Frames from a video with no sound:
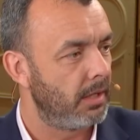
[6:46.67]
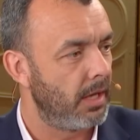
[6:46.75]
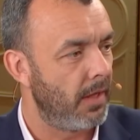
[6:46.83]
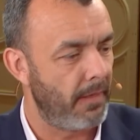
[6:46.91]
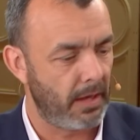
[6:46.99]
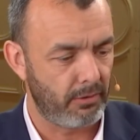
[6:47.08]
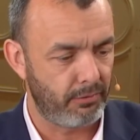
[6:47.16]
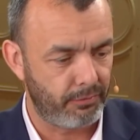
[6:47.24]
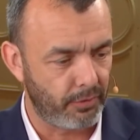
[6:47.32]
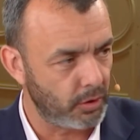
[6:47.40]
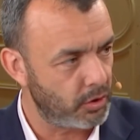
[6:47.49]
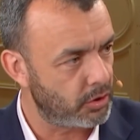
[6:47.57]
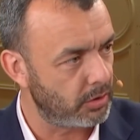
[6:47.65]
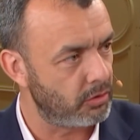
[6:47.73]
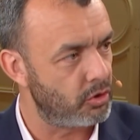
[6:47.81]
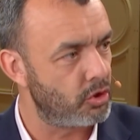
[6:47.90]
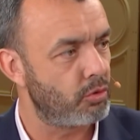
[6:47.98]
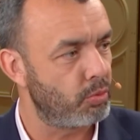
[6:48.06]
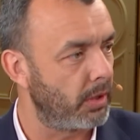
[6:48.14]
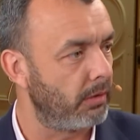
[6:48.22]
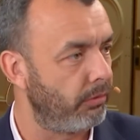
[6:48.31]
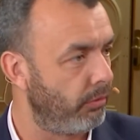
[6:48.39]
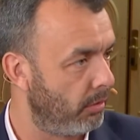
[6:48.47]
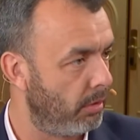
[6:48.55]
and that function
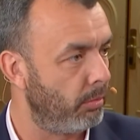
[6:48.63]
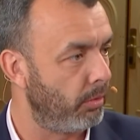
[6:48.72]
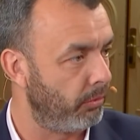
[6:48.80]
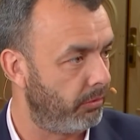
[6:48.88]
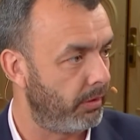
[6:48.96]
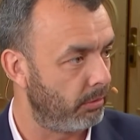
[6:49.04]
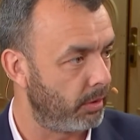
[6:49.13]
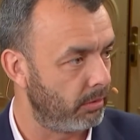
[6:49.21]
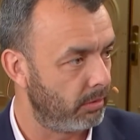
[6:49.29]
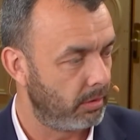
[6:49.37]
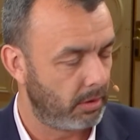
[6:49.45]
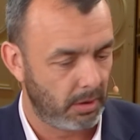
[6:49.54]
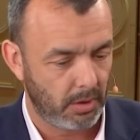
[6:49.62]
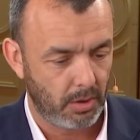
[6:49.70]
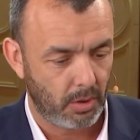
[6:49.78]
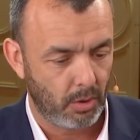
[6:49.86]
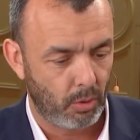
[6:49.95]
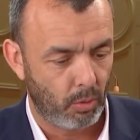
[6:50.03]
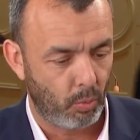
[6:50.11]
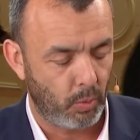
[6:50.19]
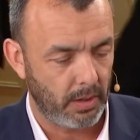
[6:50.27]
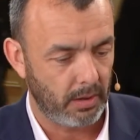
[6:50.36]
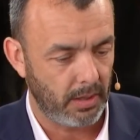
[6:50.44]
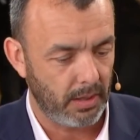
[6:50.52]
shrinks to almost zero.
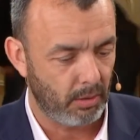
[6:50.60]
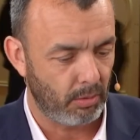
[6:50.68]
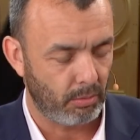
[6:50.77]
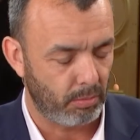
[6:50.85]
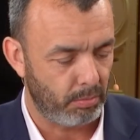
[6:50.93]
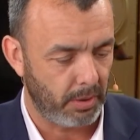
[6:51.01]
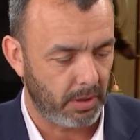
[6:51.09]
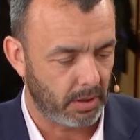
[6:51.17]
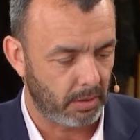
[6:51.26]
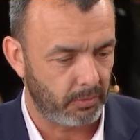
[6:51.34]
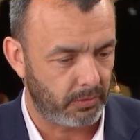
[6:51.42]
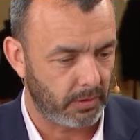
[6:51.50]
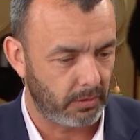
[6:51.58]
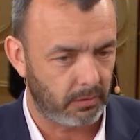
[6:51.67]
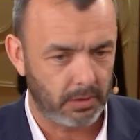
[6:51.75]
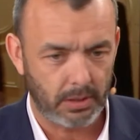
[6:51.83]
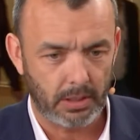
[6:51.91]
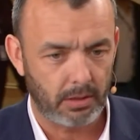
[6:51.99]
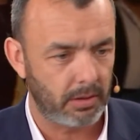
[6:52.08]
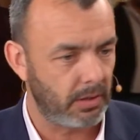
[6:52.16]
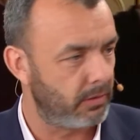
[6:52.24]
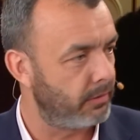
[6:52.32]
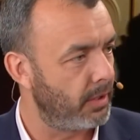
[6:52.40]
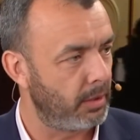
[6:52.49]
What now becomes is cloud
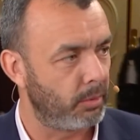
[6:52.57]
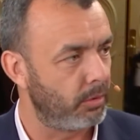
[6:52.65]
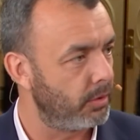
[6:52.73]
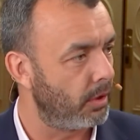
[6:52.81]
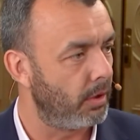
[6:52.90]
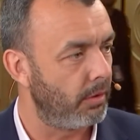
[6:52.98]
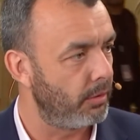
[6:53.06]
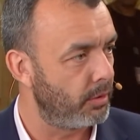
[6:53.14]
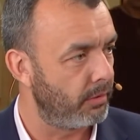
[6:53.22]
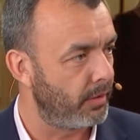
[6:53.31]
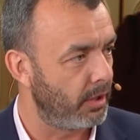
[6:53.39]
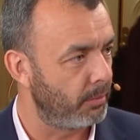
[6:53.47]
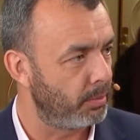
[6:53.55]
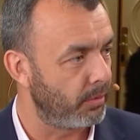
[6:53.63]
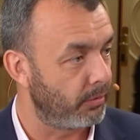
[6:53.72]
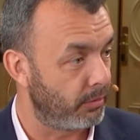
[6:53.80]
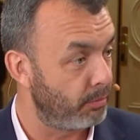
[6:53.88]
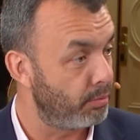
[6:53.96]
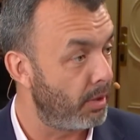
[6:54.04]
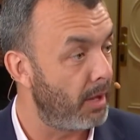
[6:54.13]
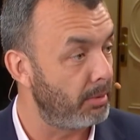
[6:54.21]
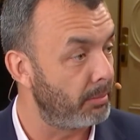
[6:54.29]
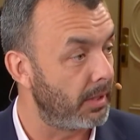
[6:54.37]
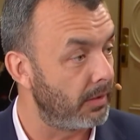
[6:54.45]
is available to all the developers. The
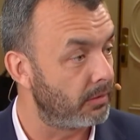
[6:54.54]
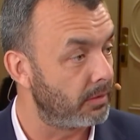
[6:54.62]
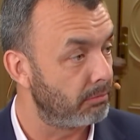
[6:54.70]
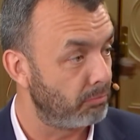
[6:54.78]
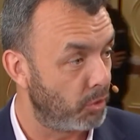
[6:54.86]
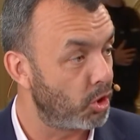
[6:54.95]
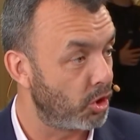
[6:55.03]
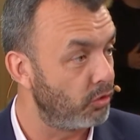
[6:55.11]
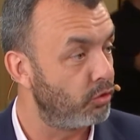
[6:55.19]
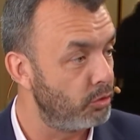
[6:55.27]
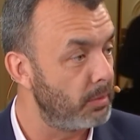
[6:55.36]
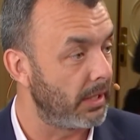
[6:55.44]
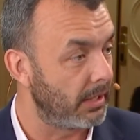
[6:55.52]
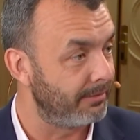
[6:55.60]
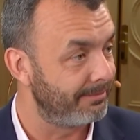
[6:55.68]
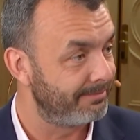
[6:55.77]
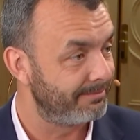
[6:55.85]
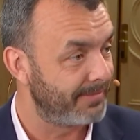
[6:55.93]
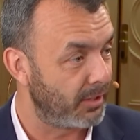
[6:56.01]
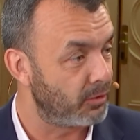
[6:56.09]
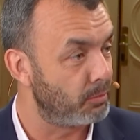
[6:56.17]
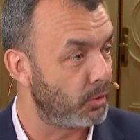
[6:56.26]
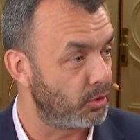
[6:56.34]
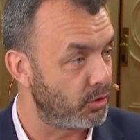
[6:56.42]
problem is they're consuming it
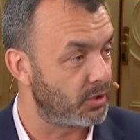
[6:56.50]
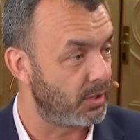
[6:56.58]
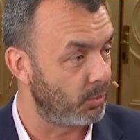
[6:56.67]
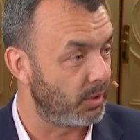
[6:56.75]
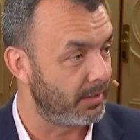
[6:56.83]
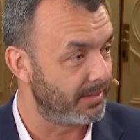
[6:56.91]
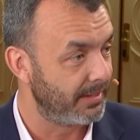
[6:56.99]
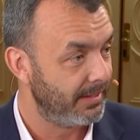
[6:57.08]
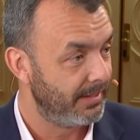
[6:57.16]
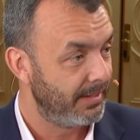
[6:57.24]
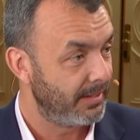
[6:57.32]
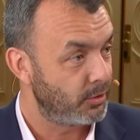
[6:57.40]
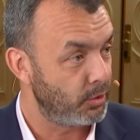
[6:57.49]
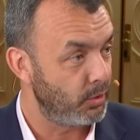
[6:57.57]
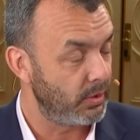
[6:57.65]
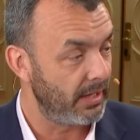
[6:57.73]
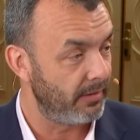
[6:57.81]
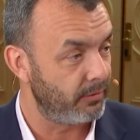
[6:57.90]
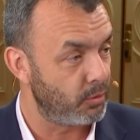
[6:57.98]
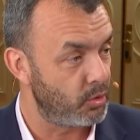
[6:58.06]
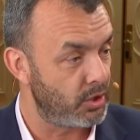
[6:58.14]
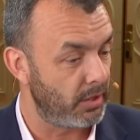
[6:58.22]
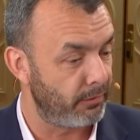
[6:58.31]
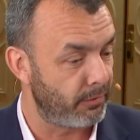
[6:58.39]
as much as they want. So you now have to
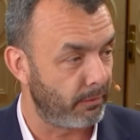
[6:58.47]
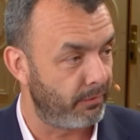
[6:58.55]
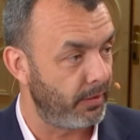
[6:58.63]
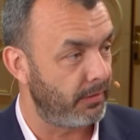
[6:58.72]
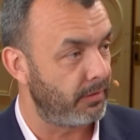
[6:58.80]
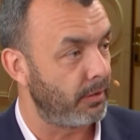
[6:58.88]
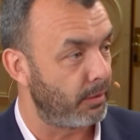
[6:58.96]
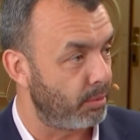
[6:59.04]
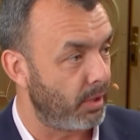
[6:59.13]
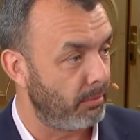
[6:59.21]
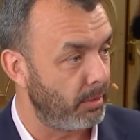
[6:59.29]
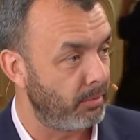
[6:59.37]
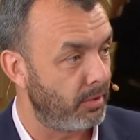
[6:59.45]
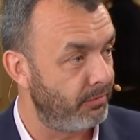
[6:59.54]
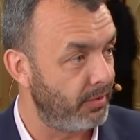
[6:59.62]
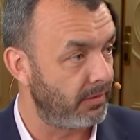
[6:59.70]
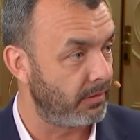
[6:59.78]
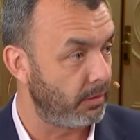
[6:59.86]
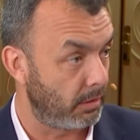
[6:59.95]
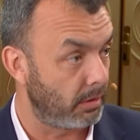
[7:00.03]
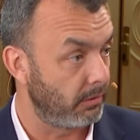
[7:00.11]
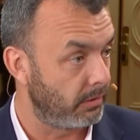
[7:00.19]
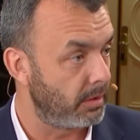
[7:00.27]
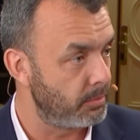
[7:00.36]
shift from fixing a problem to fixing the
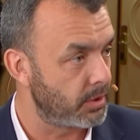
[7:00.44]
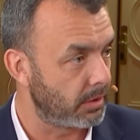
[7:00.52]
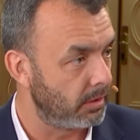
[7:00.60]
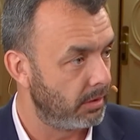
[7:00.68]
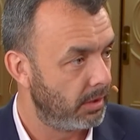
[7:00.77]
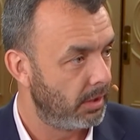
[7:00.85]
consumption.